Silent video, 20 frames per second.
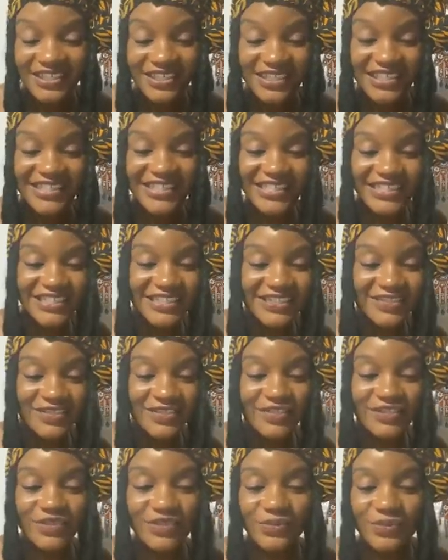Then
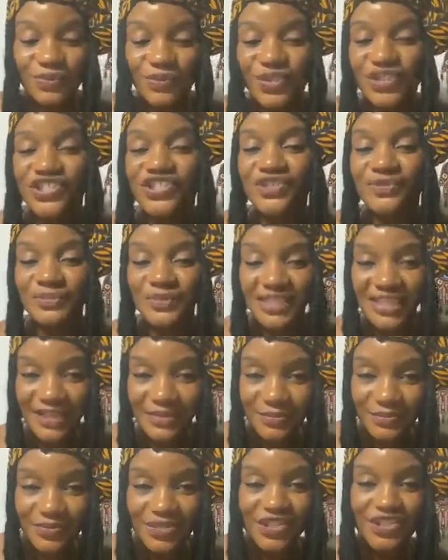we should be
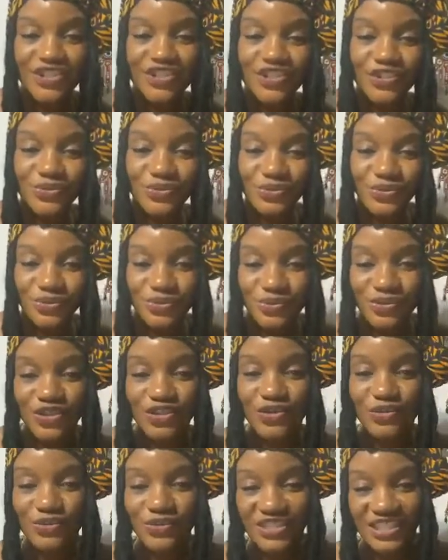able to
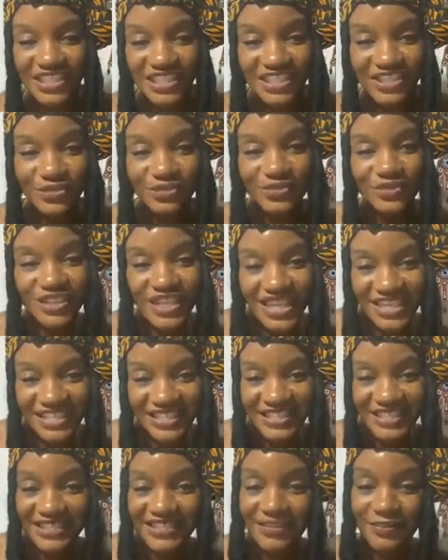use it and
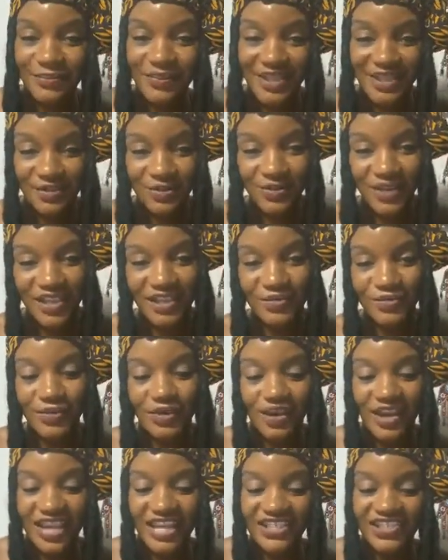utilize it in a better way
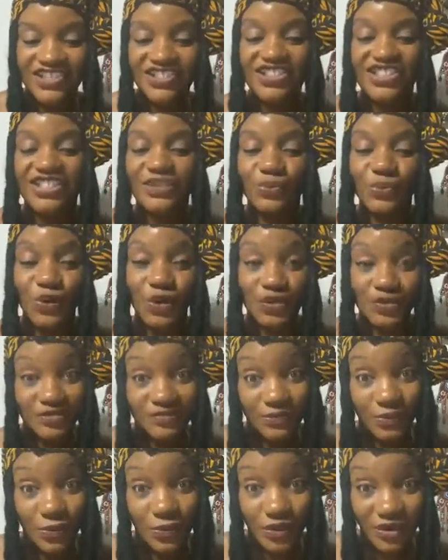where it actually works
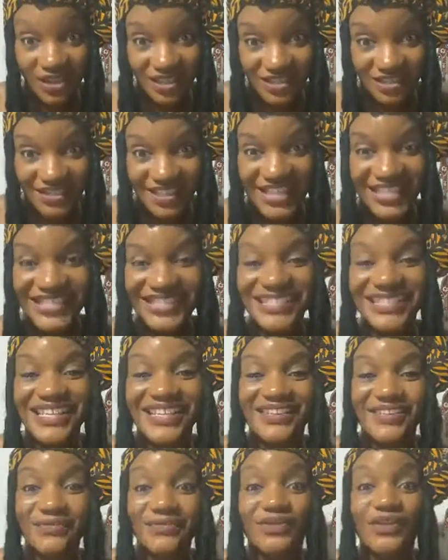for us
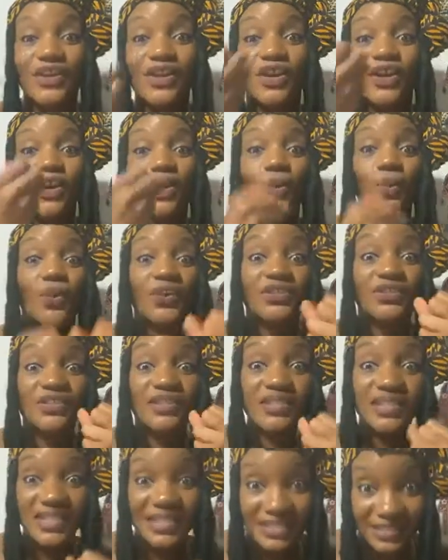instead of works
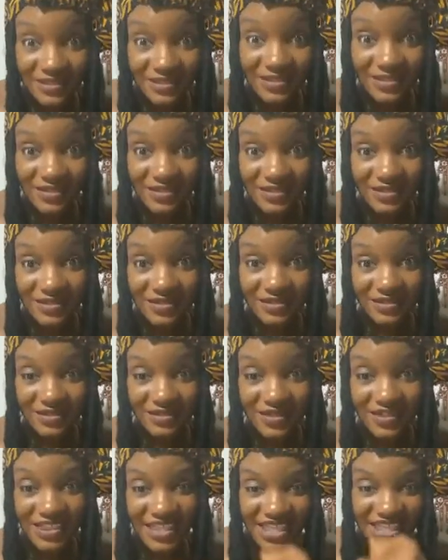against us.
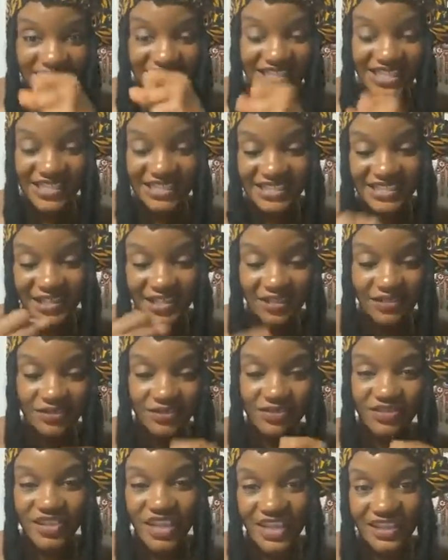So that's the
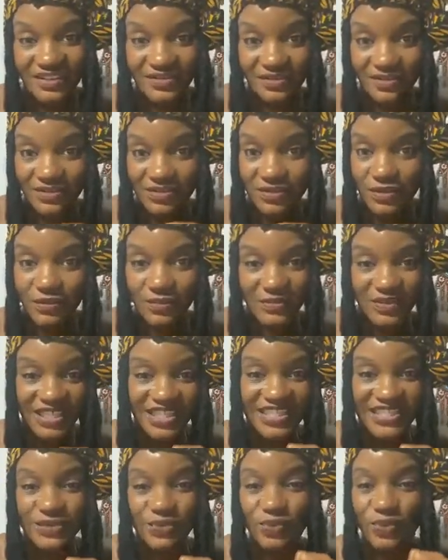other side of the serpent,
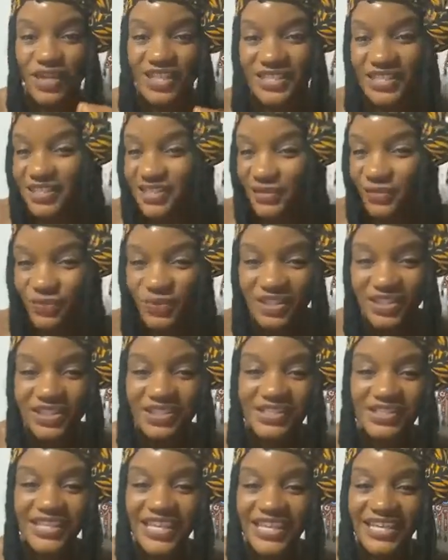is wrestling with the
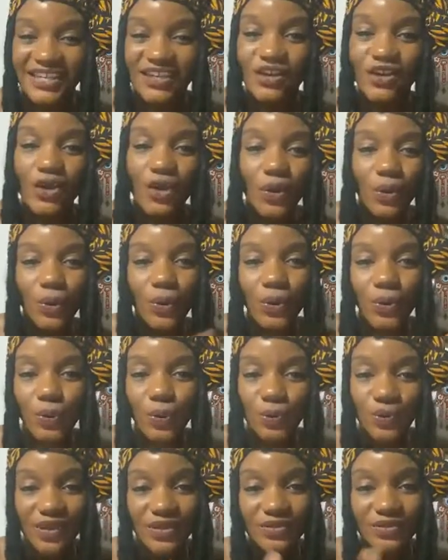snake or
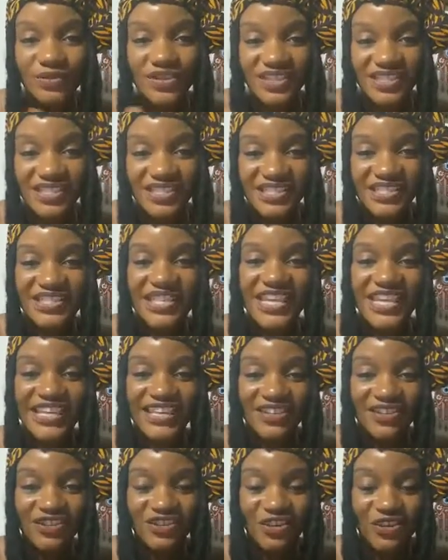wielding the
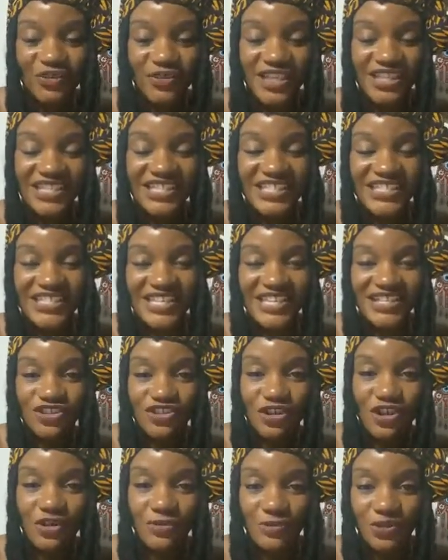snake, like a snake
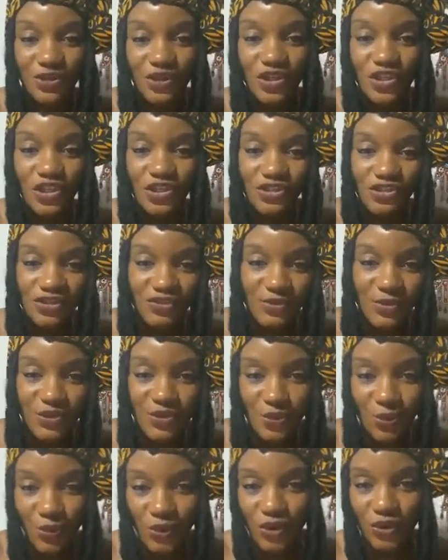charmer. So you're
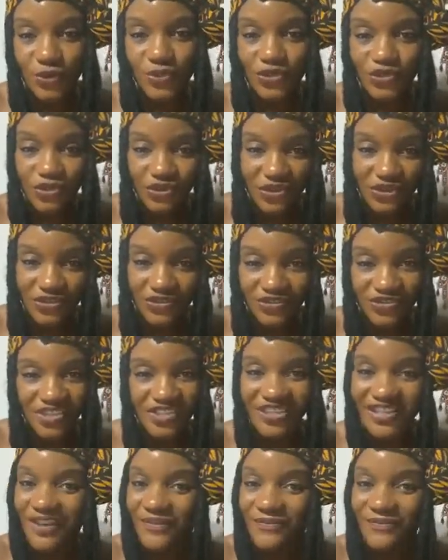supposed to work with your
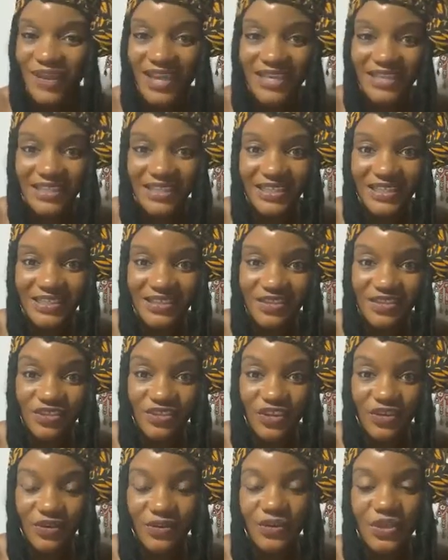energy, not fight it,
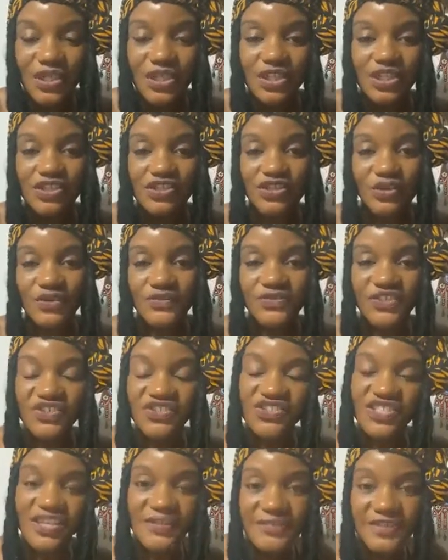So if
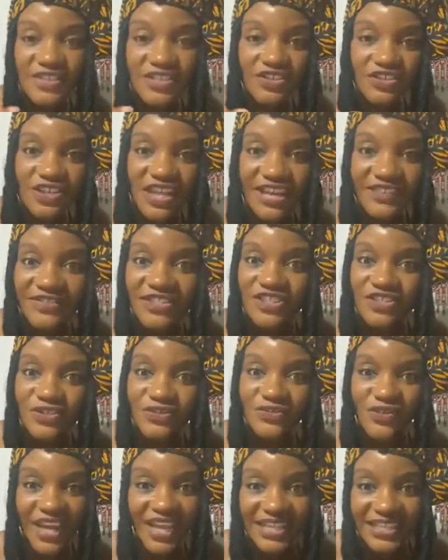there's something in your life that
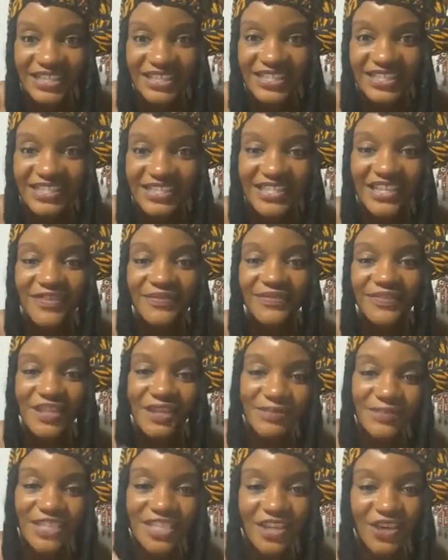you're fighting and stuff,
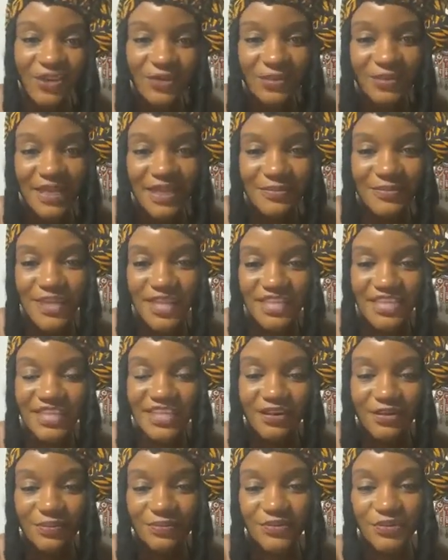let me know. Maybe I can
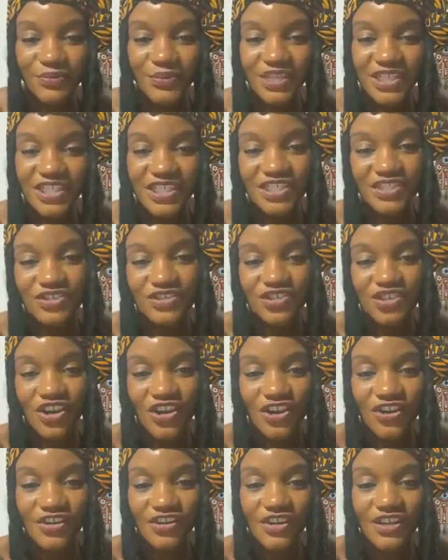help you with it in your
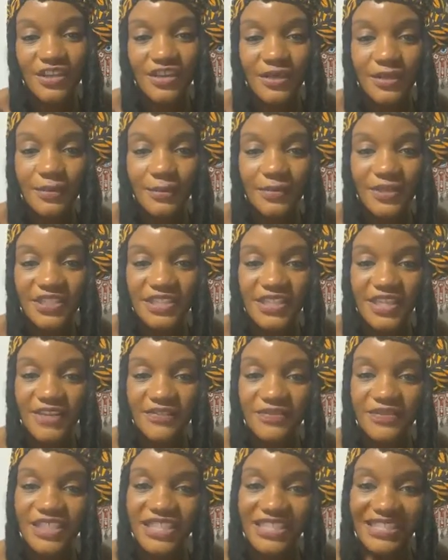chart. But
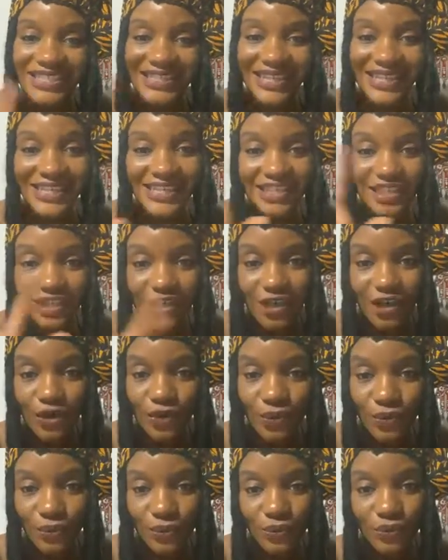definitely let it
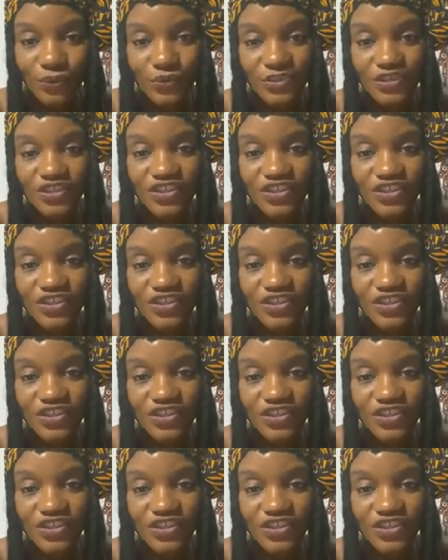go.